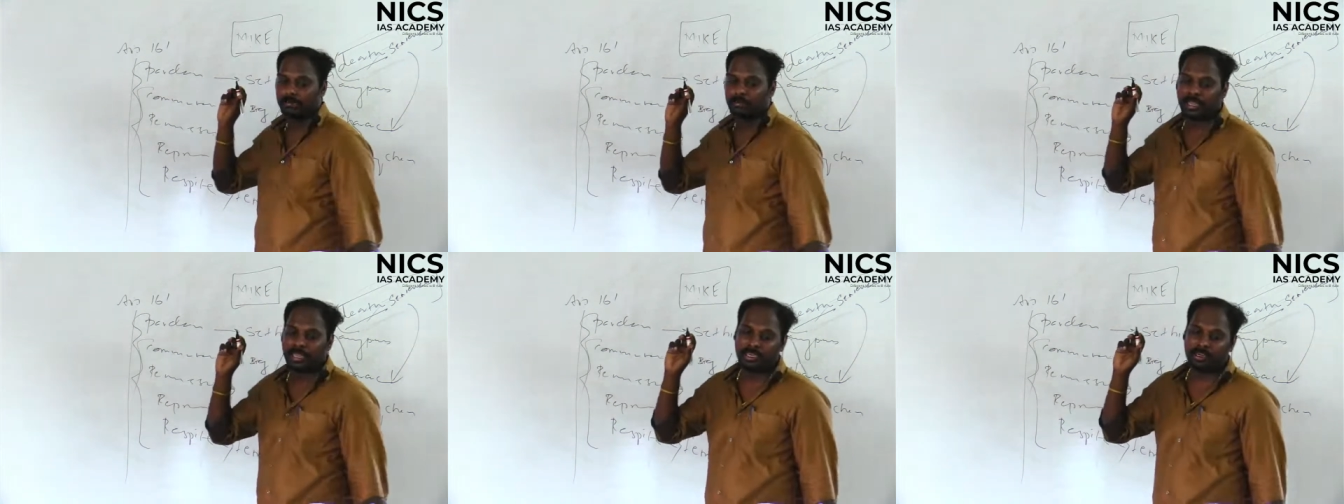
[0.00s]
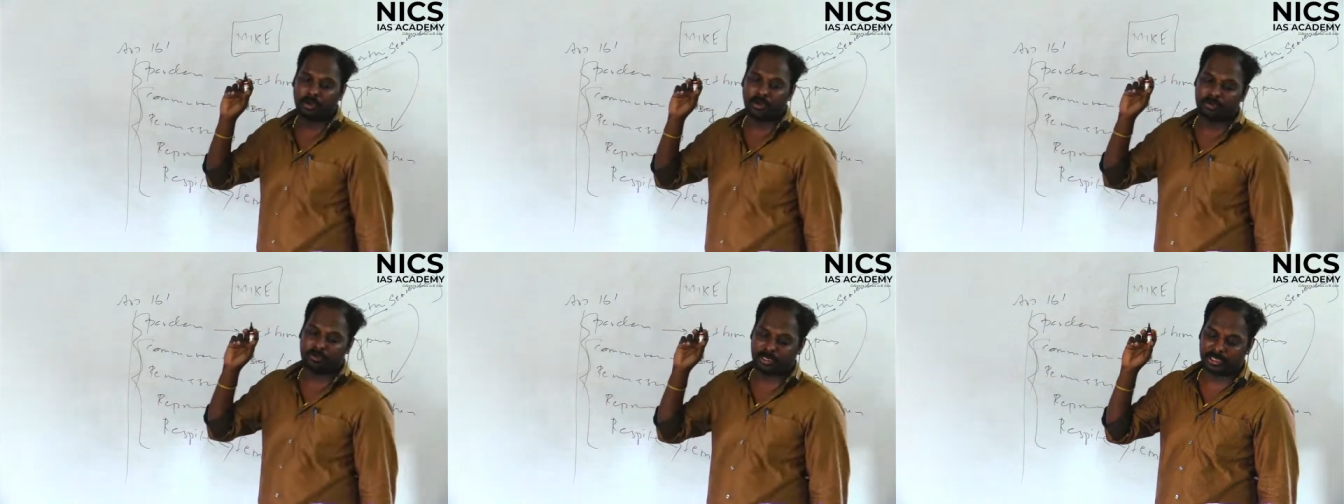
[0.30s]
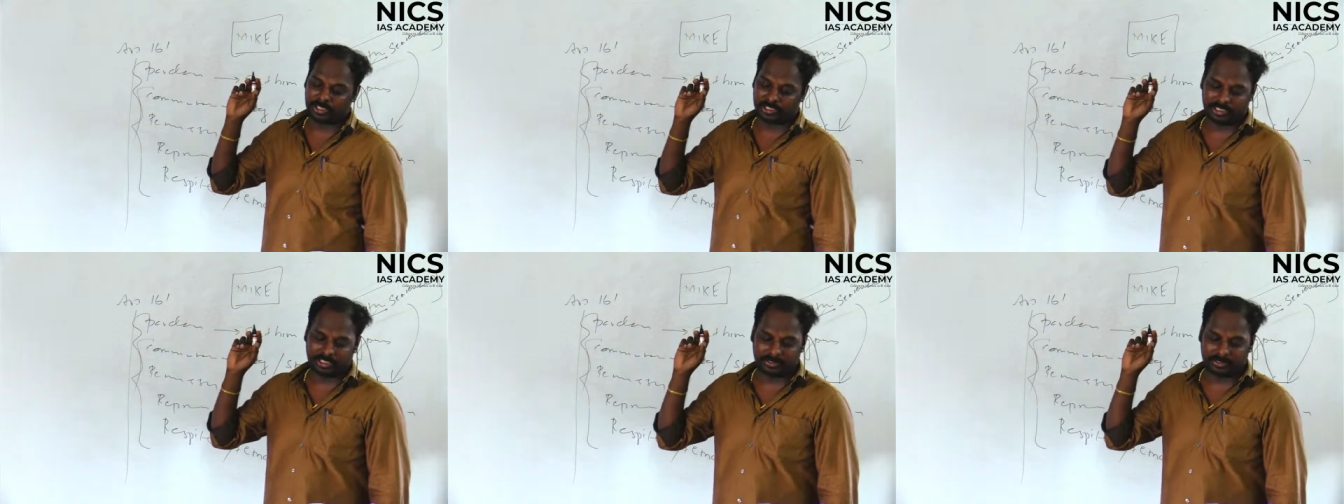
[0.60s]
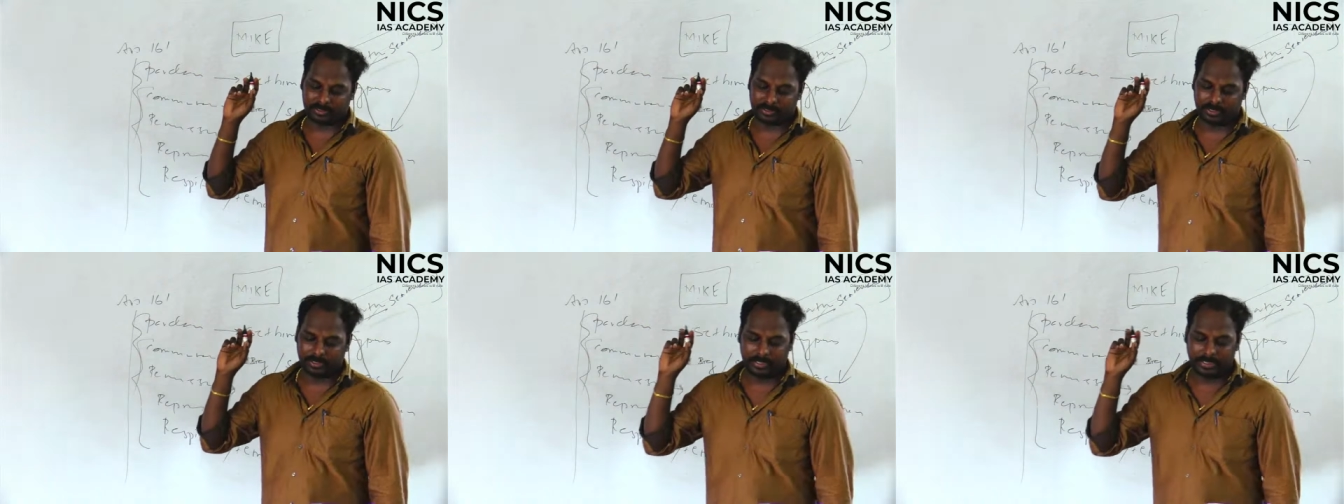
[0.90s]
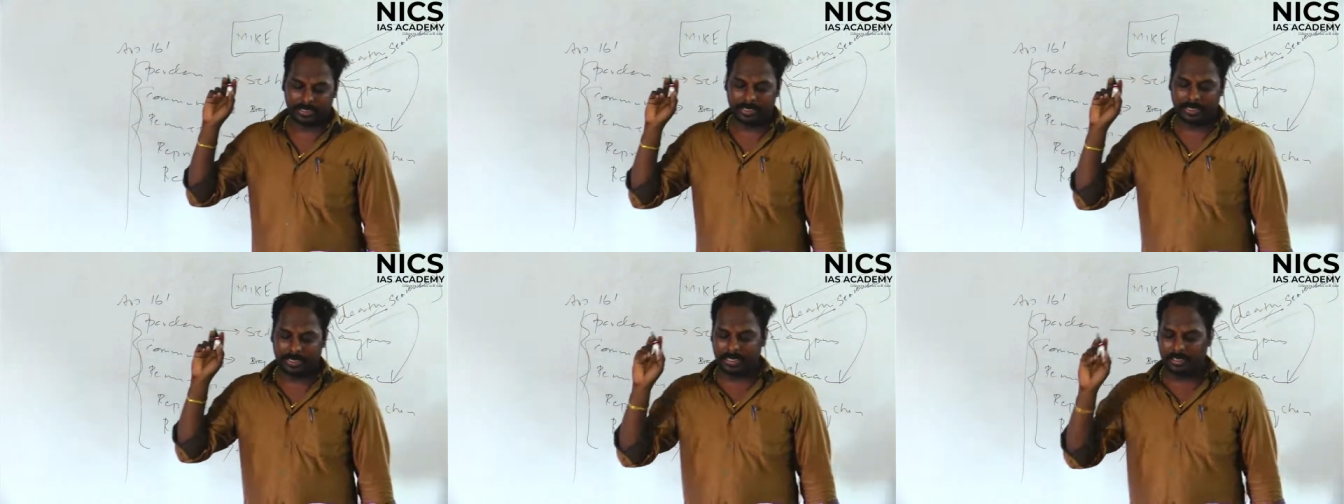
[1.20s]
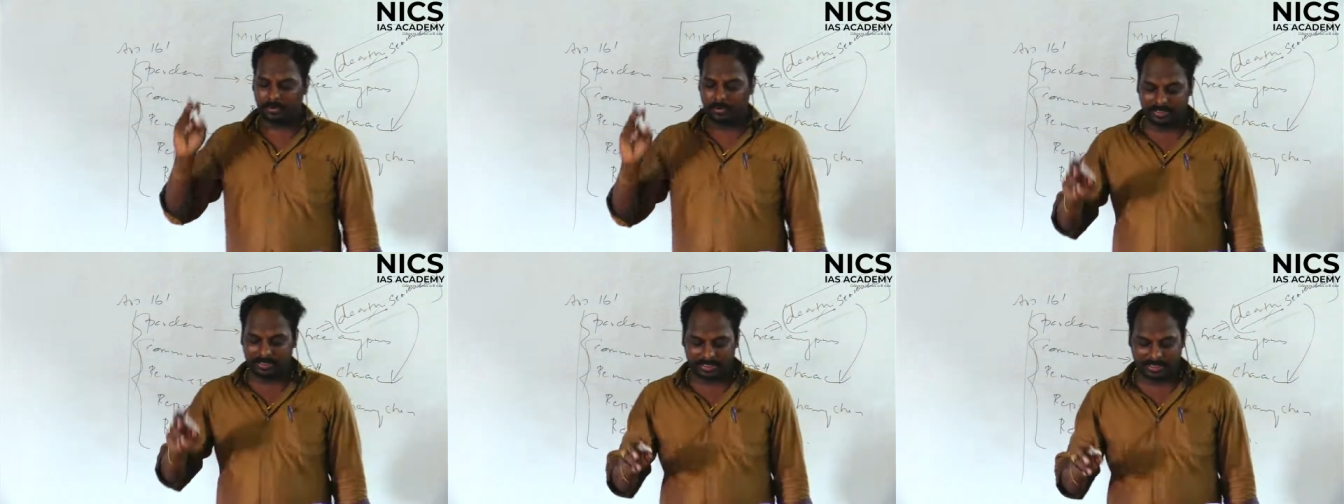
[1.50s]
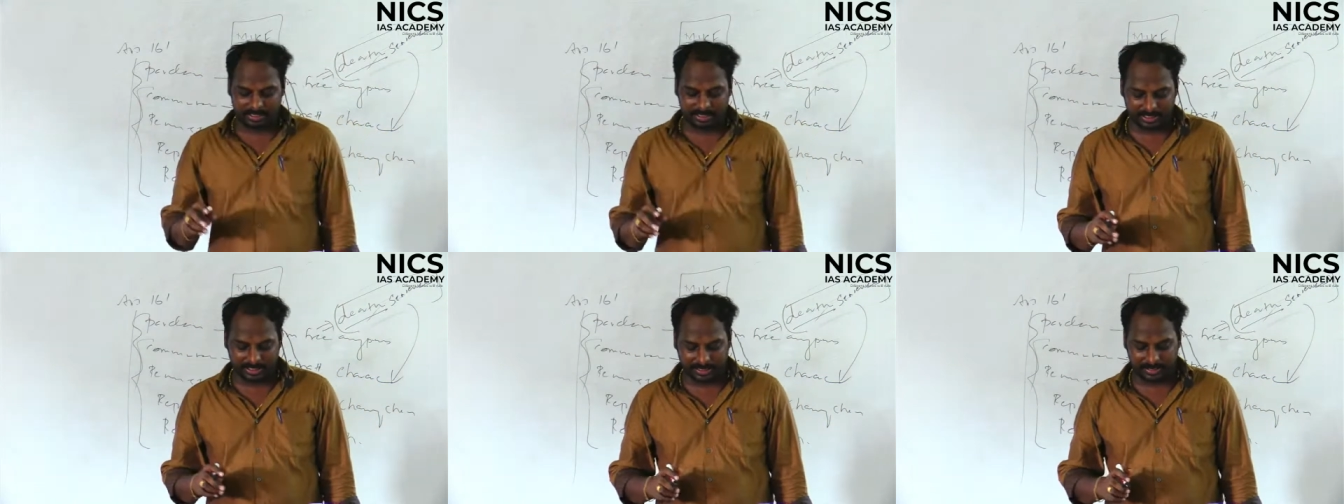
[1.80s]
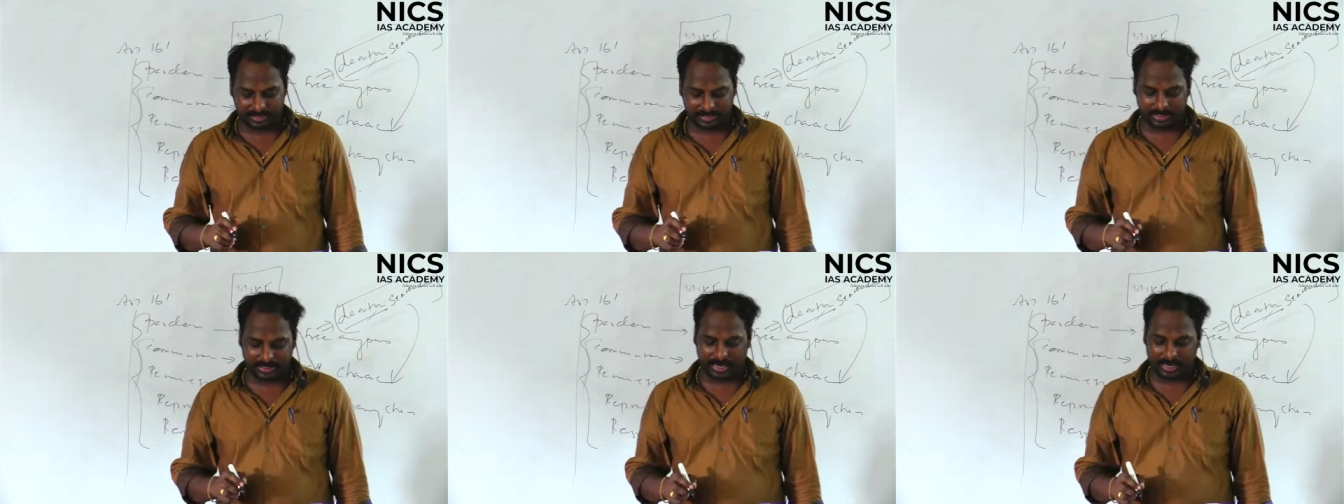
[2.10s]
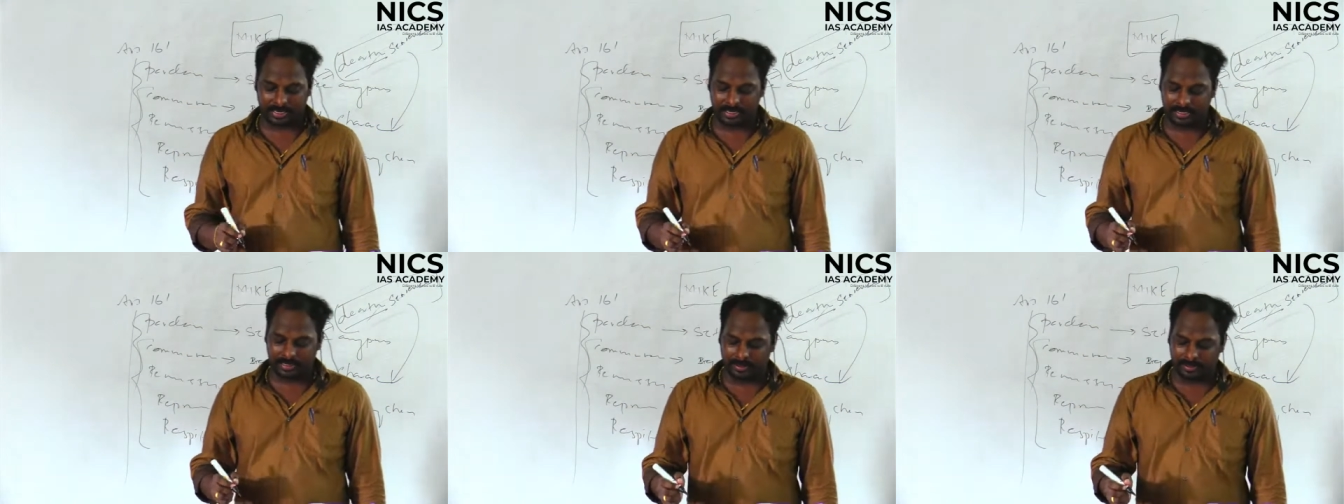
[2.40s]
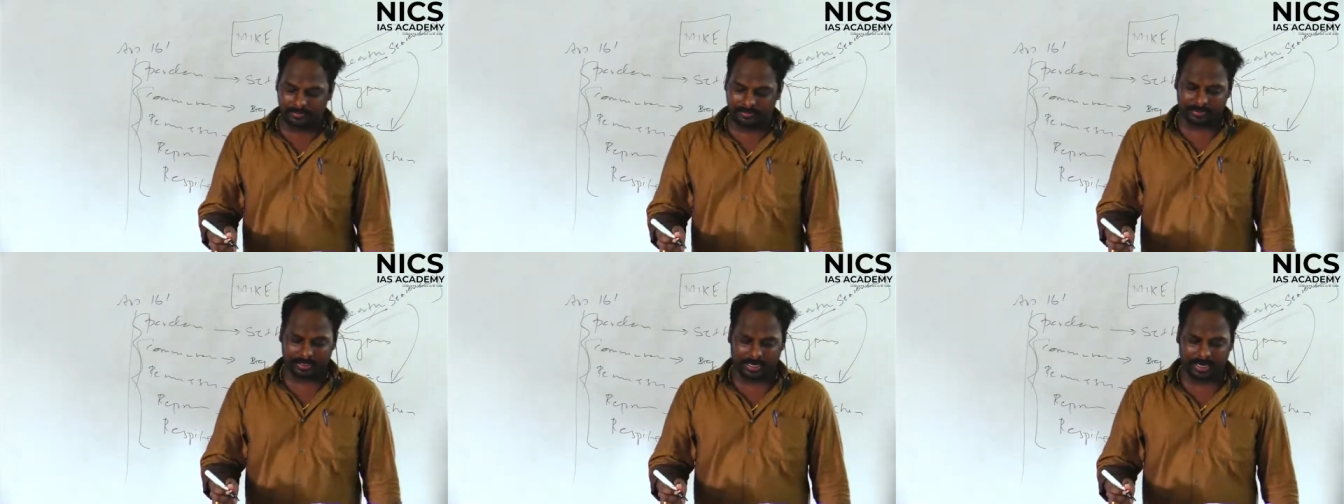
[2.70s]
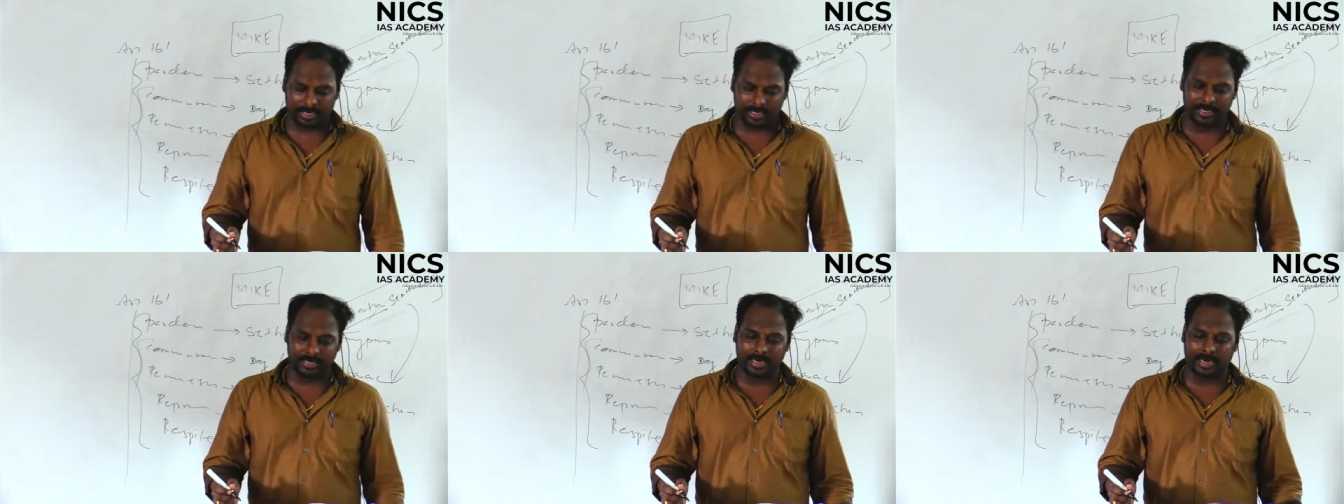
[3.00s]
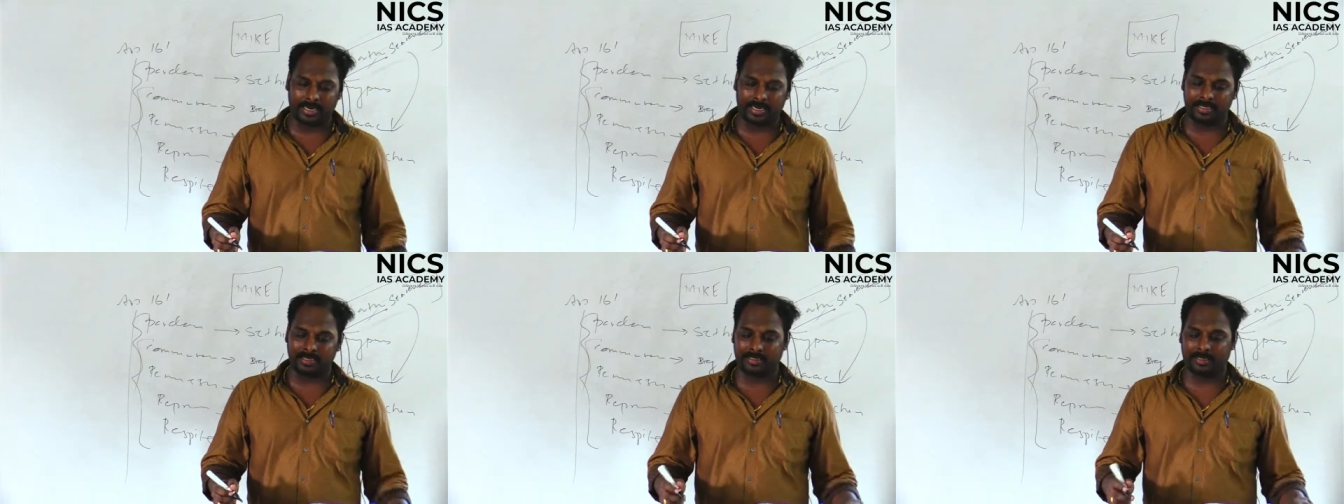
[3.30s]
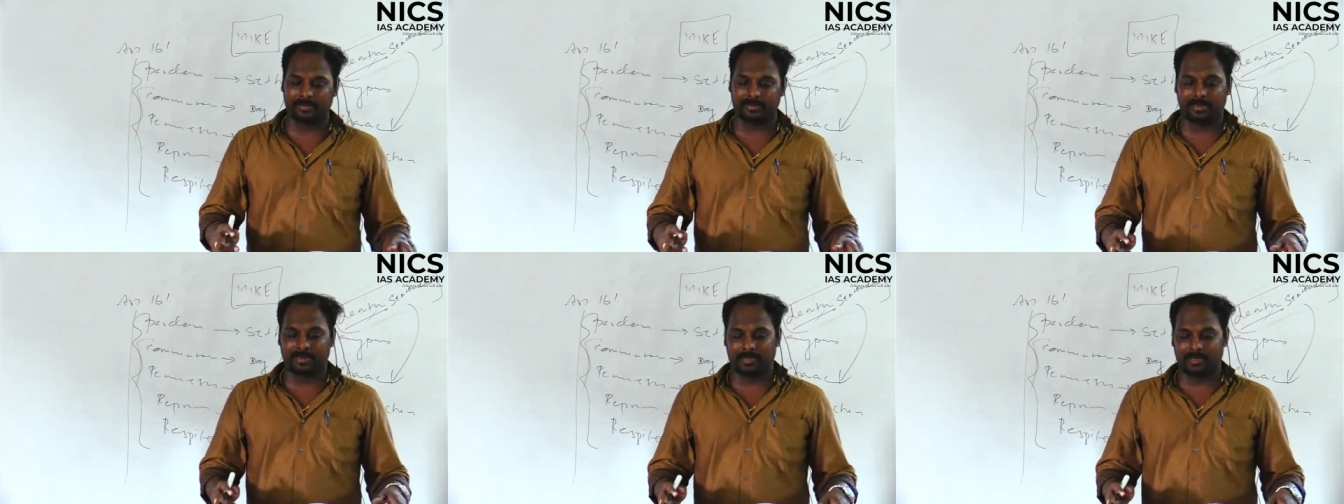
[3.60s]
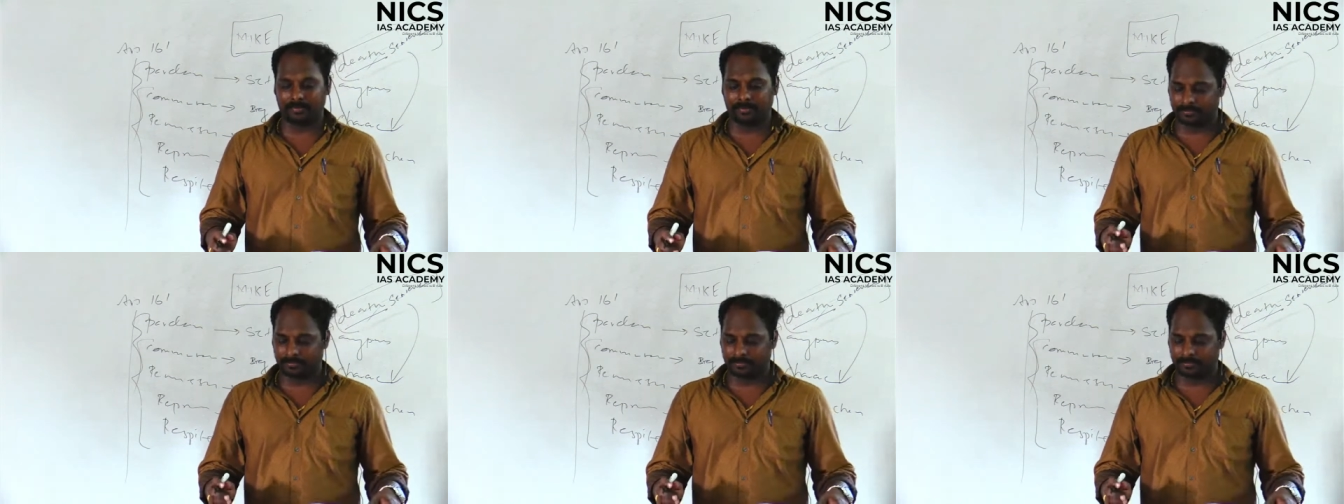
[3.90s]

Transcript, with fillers: Mike operations, it was initiated nineteen ninety-seven la